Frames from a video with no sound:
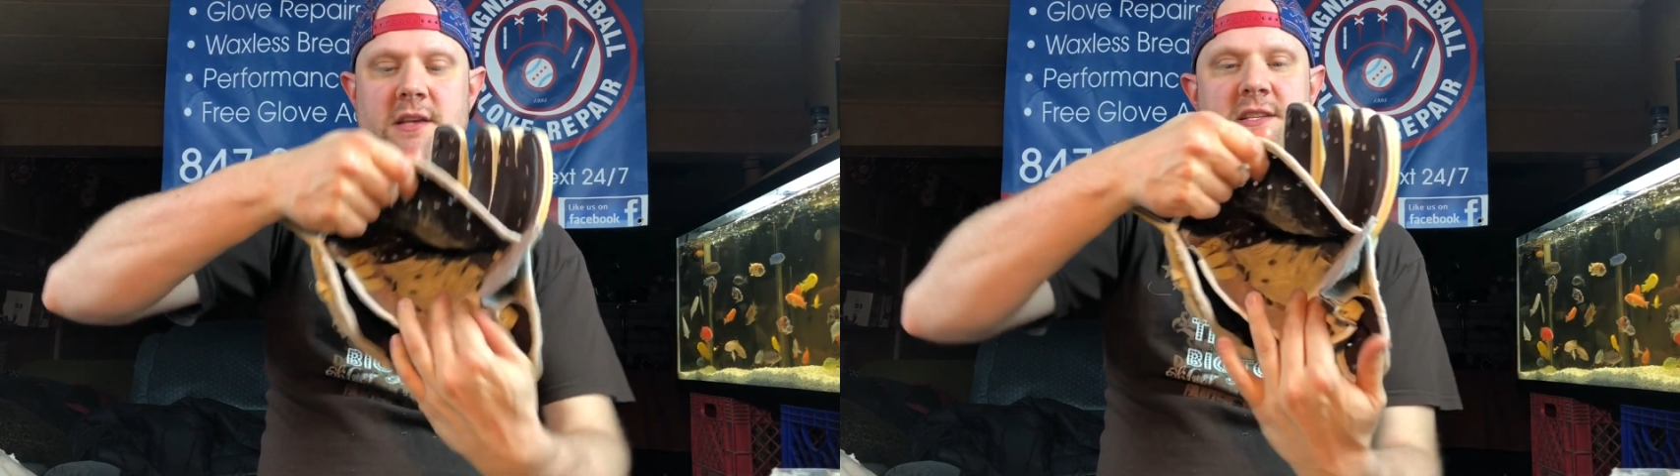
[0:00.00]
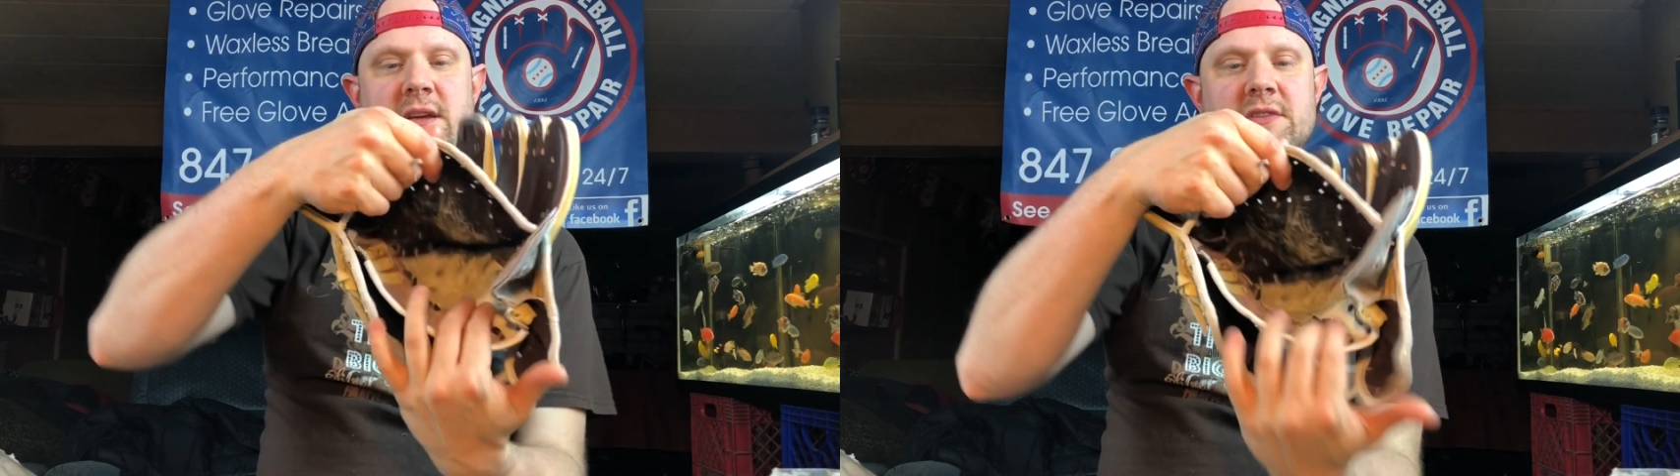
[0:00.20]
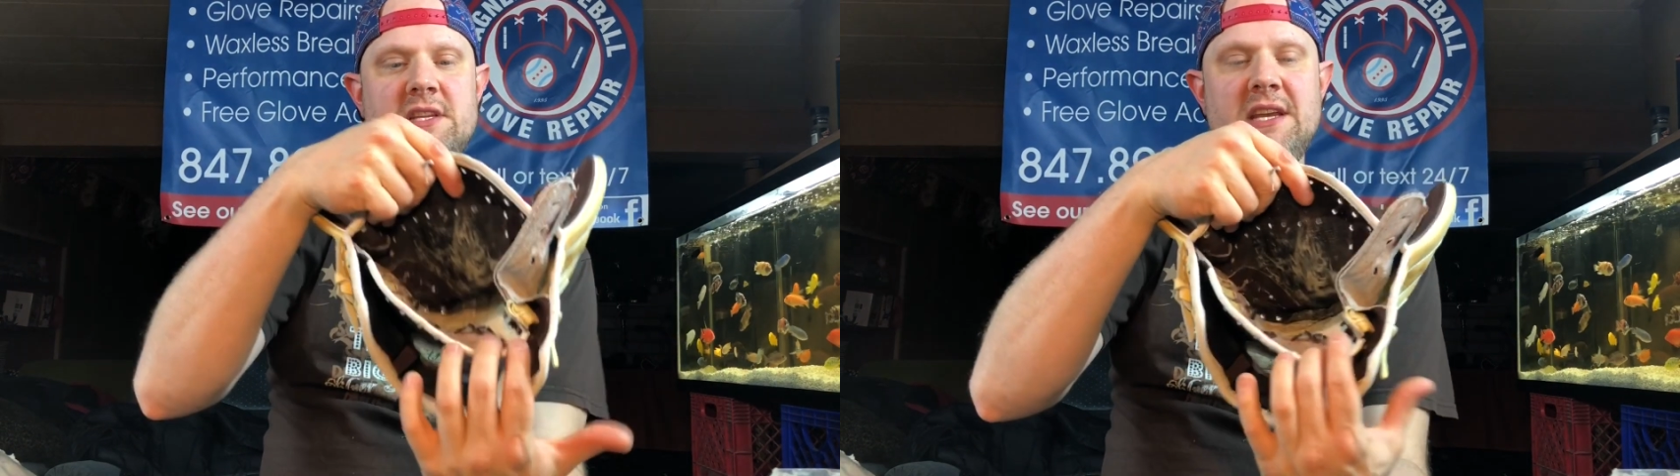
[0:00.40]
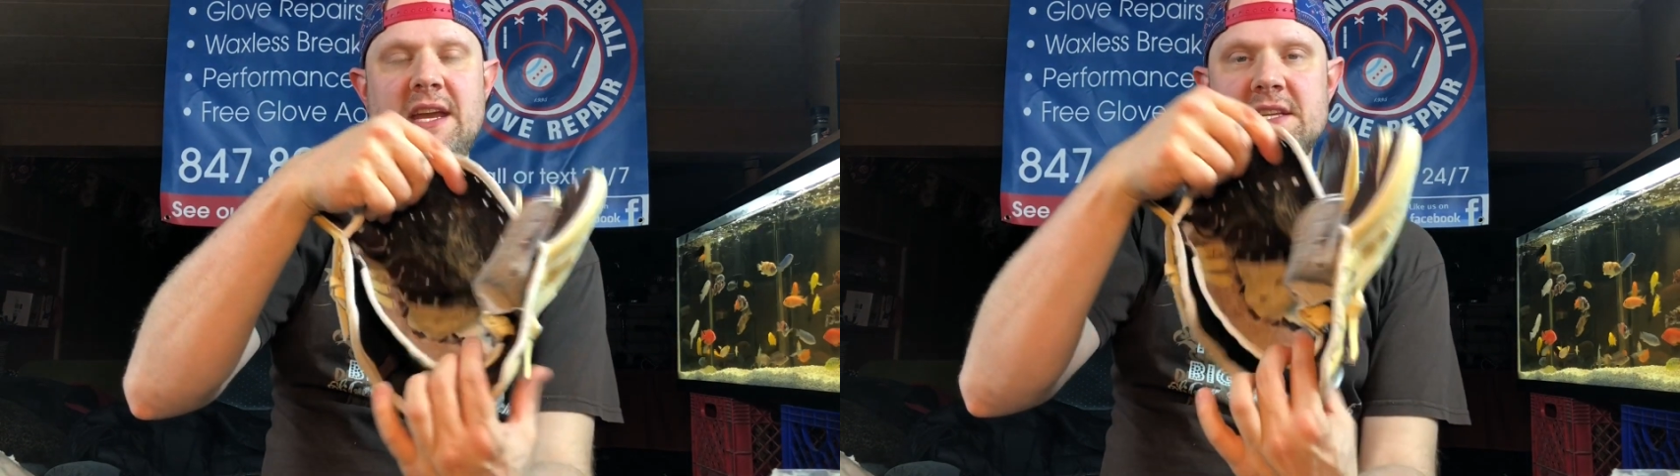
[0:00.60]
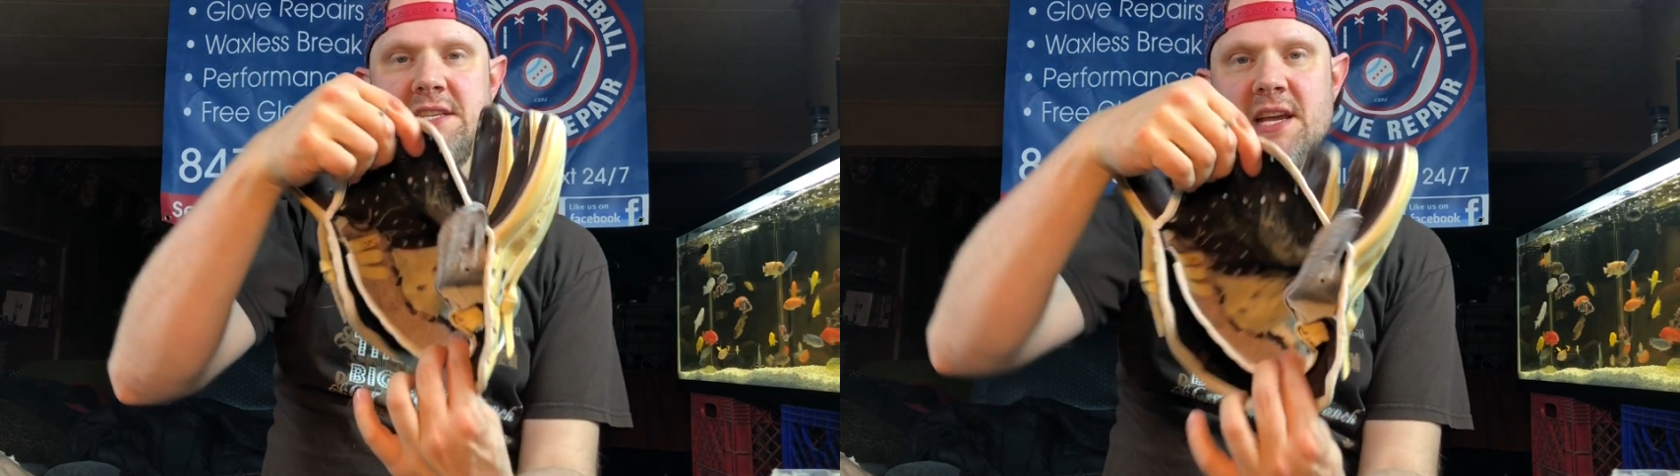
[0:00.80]

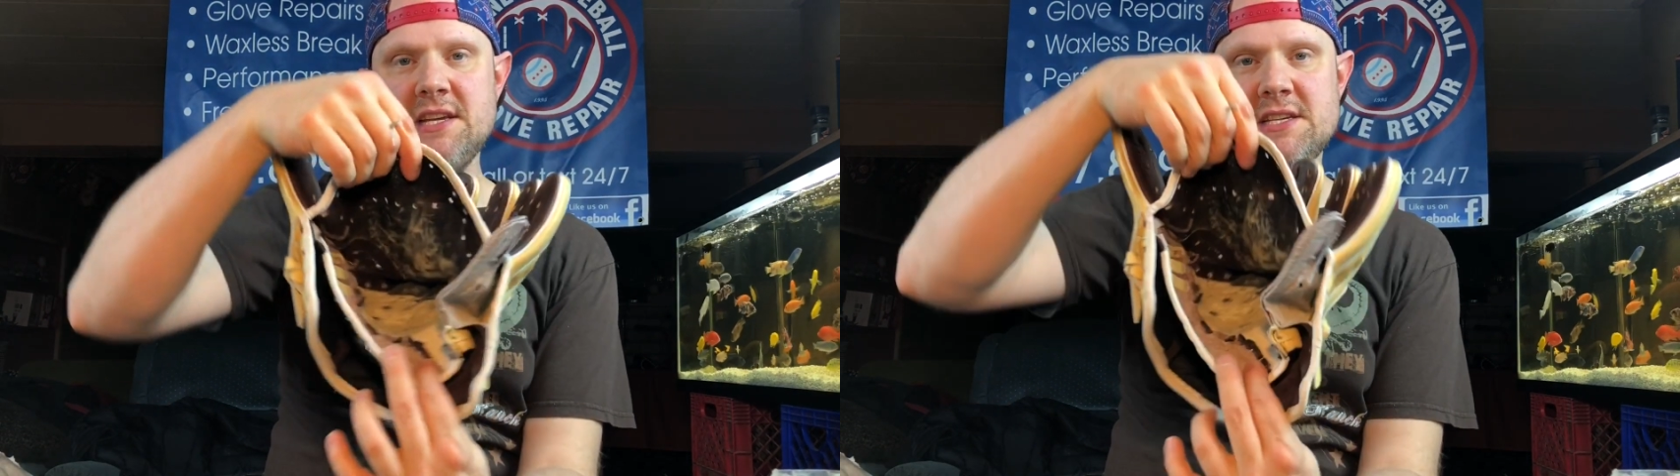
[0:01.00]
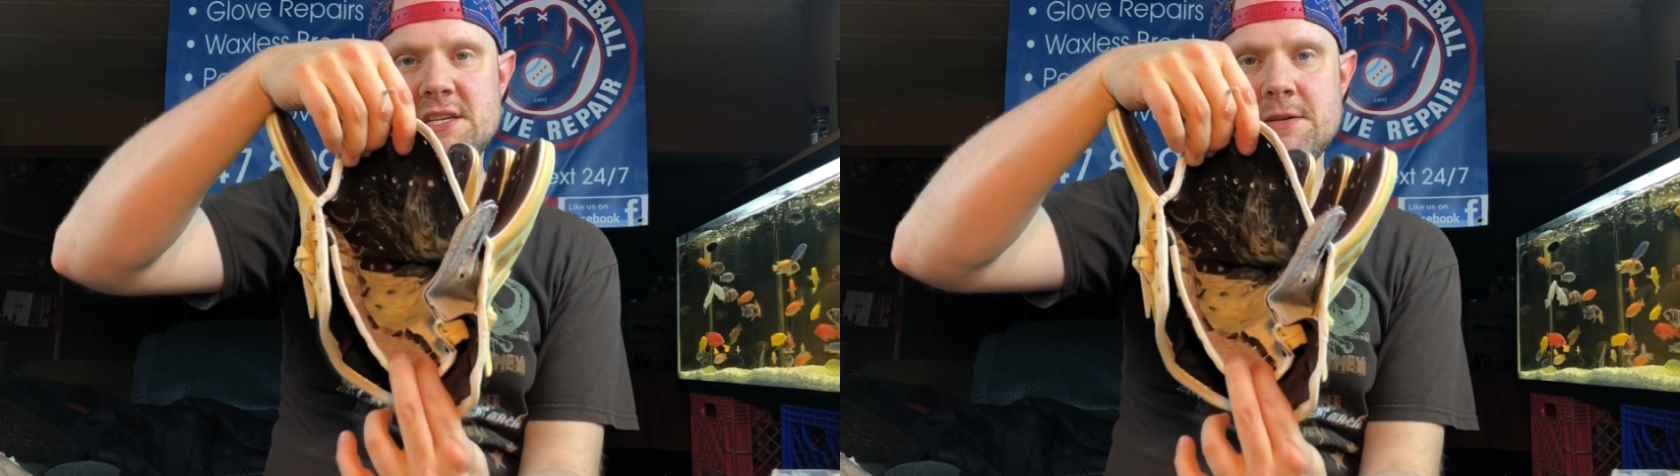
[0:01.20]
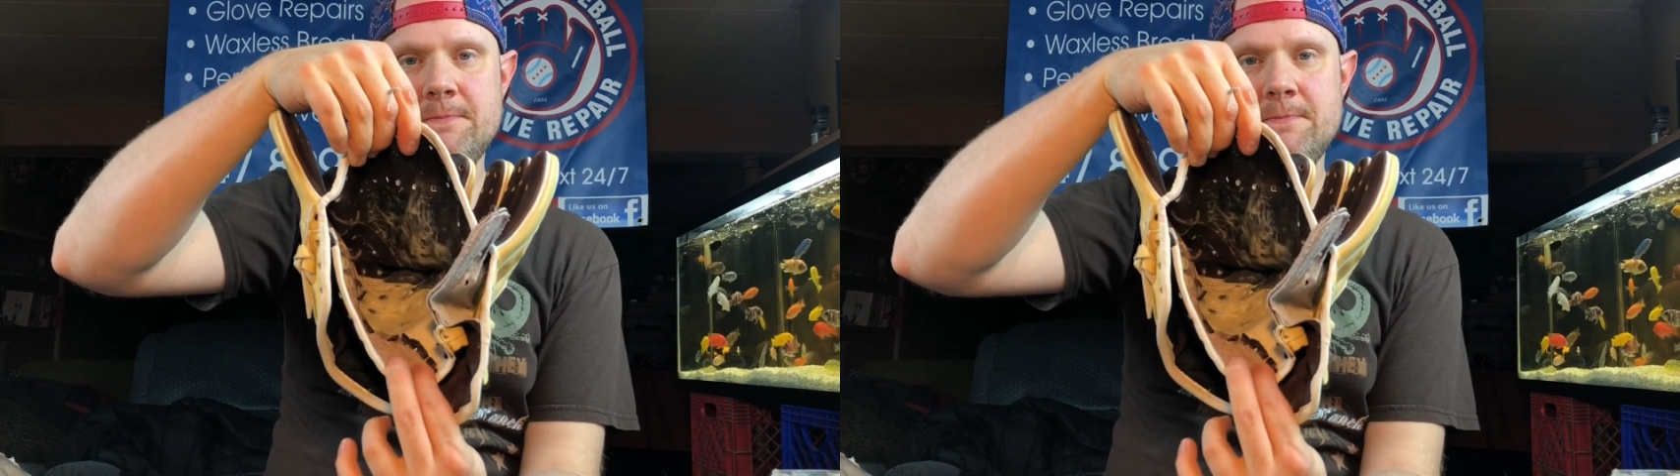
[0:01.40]
1786.